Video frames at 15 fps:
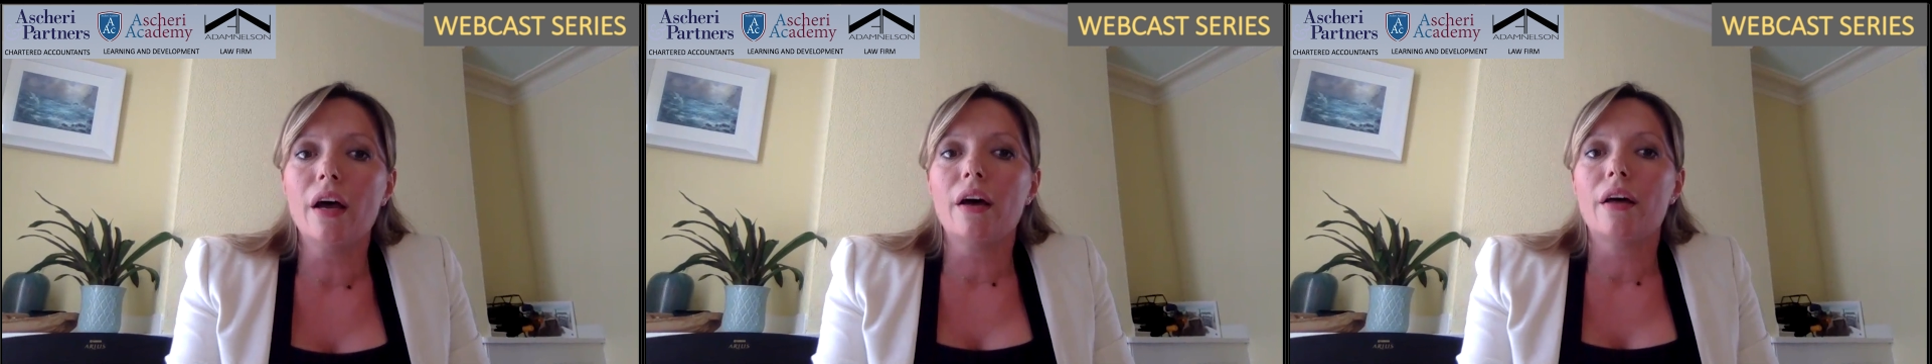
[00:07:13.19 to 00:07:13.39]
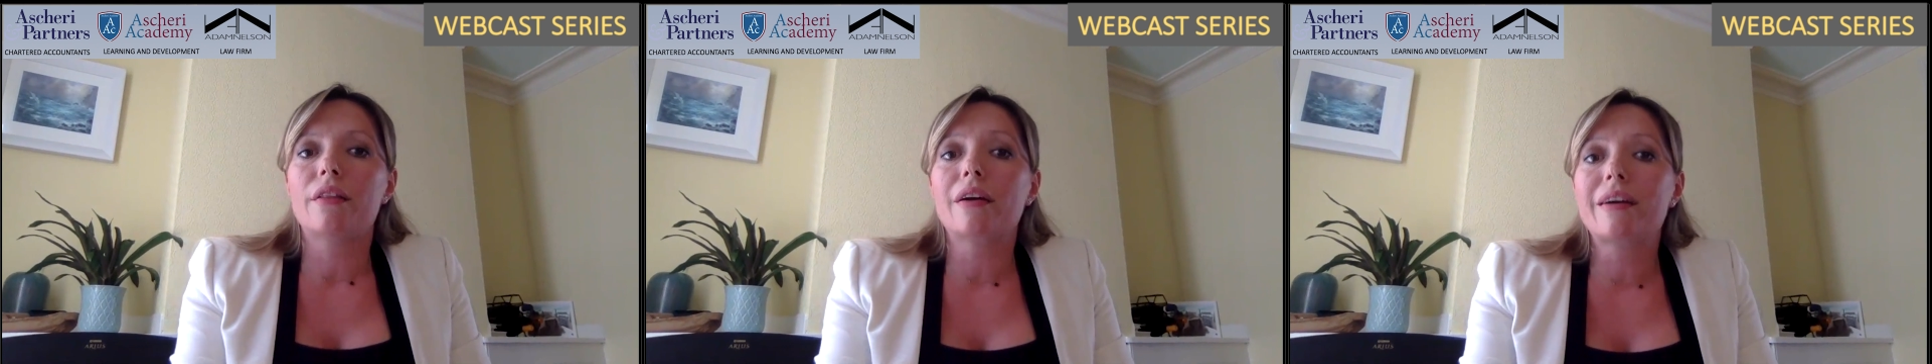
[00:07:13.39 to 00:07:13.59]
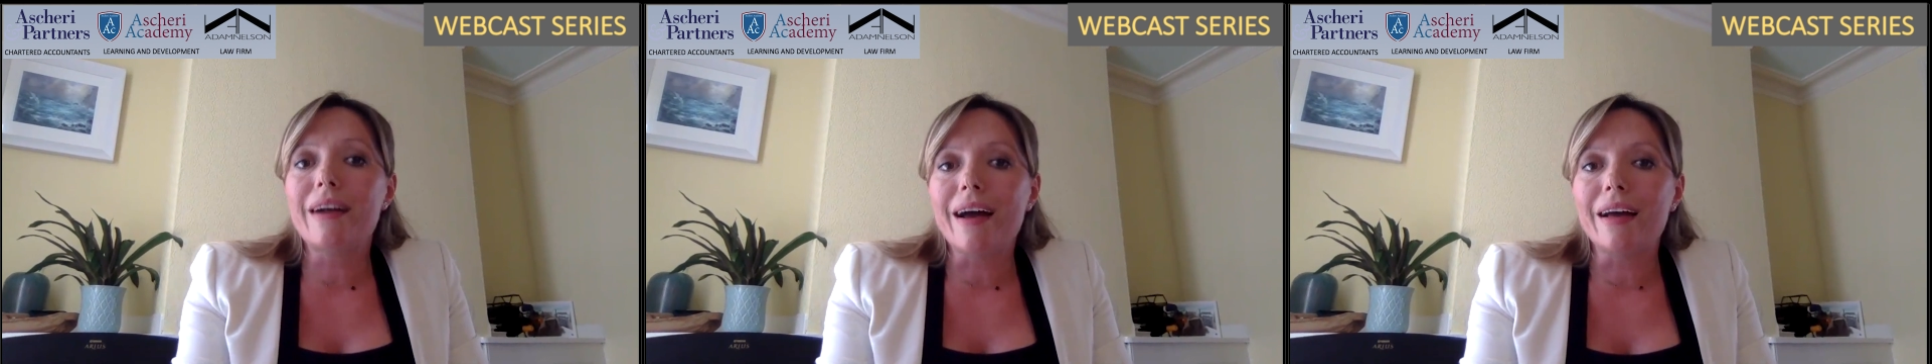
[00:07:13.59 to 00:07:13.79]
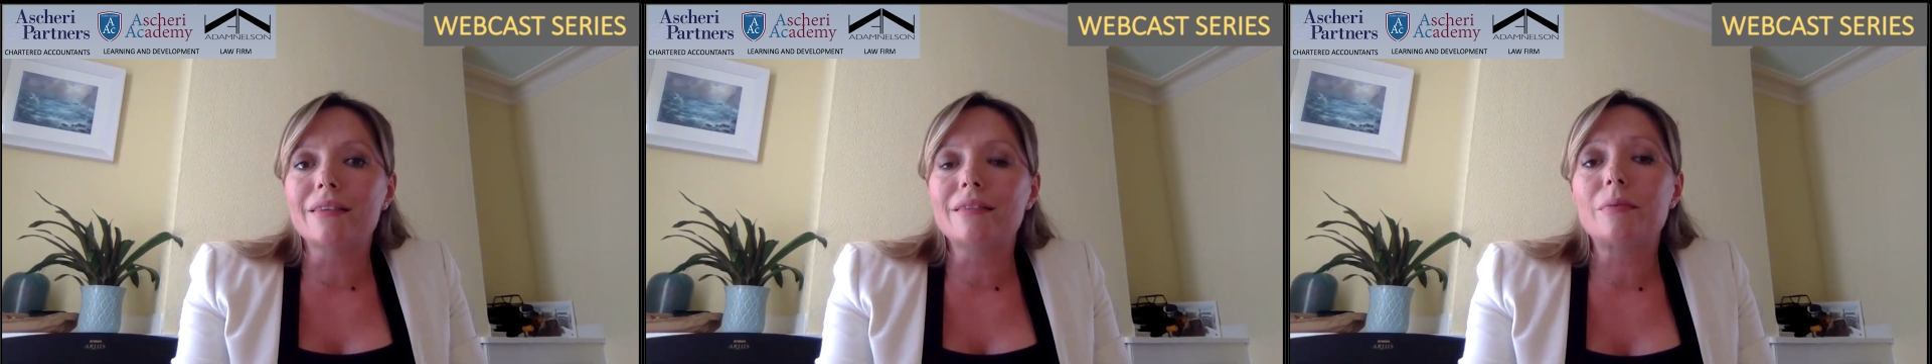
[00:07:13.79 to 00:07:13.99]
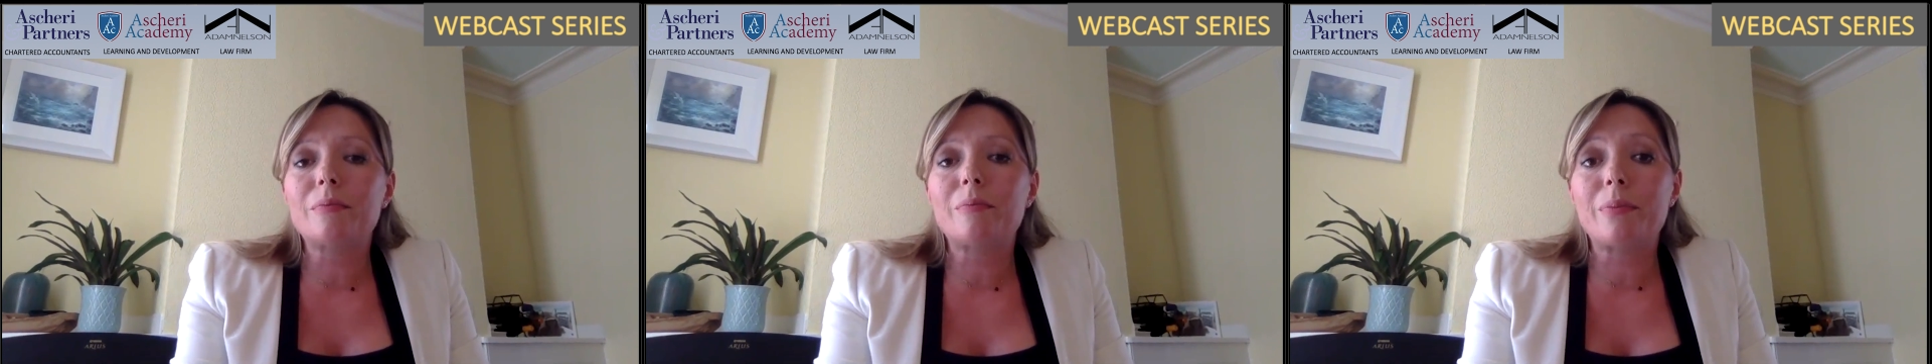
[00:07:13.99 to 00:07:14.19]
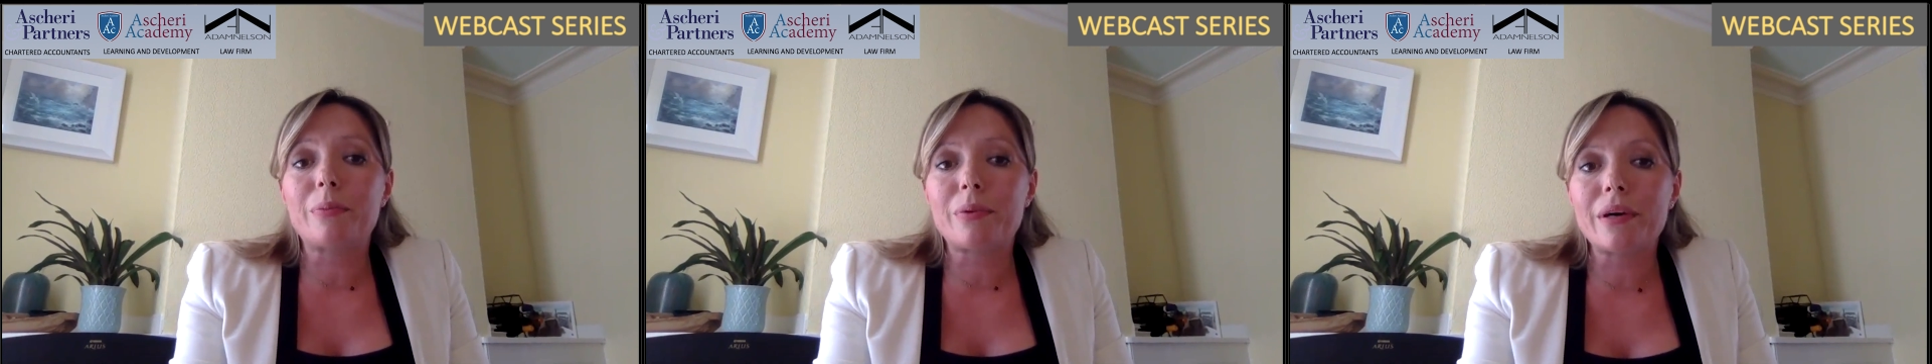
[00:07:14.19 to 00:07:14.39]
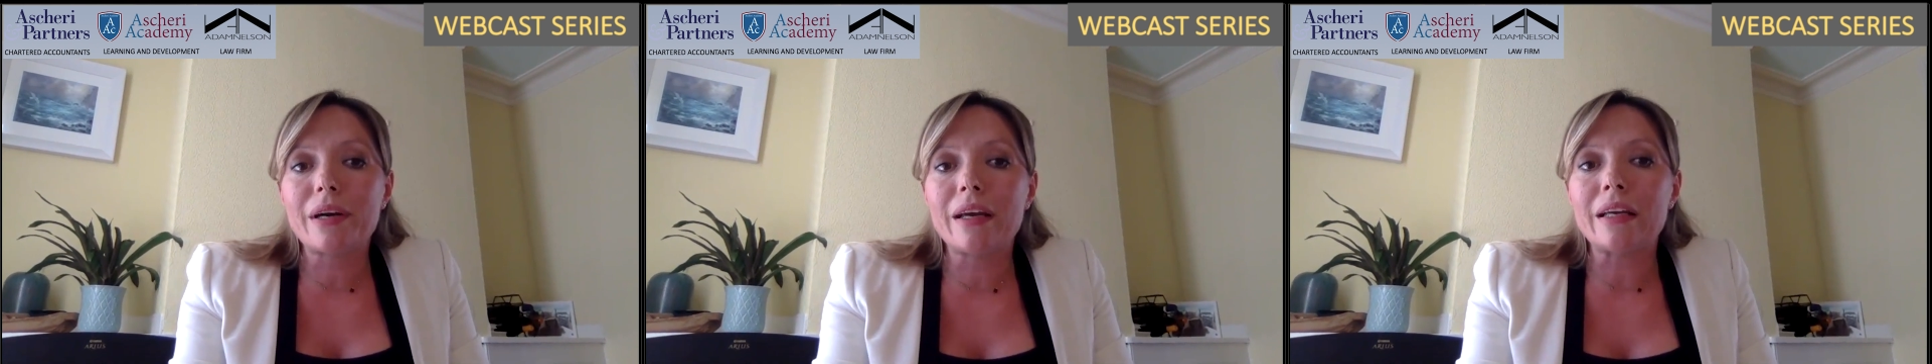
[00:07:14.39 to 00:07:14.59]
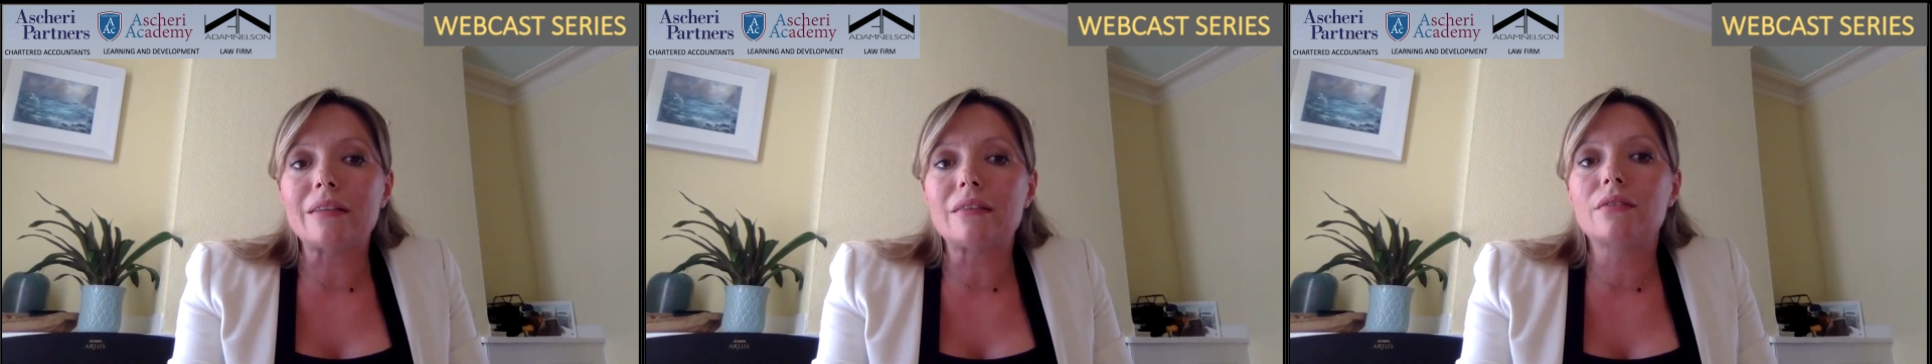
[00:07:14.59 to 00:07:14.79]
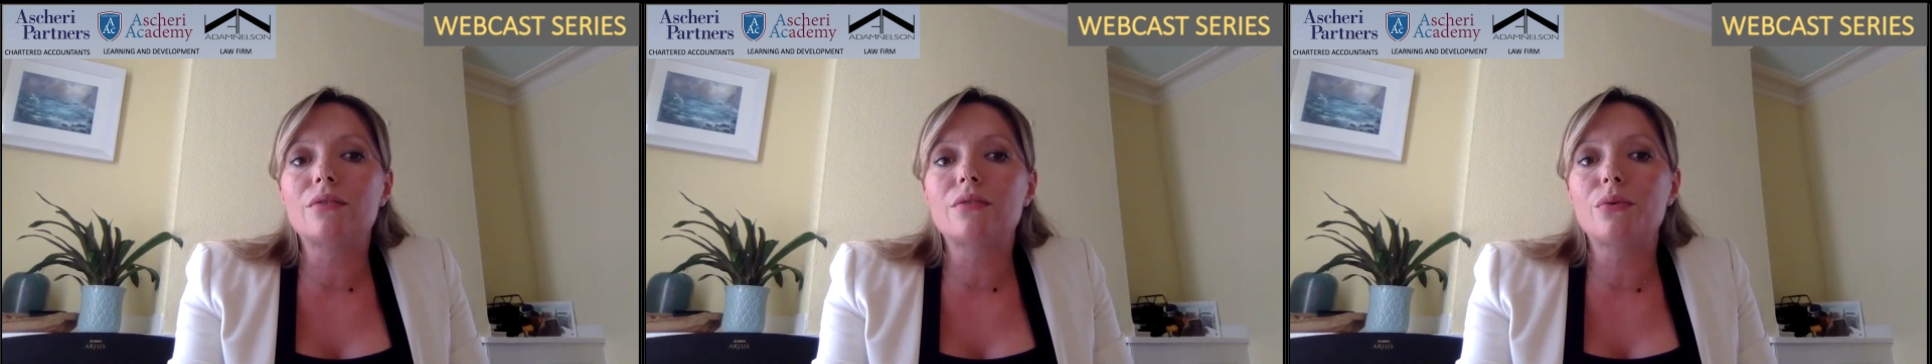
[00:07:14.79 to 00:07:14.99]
The grant paid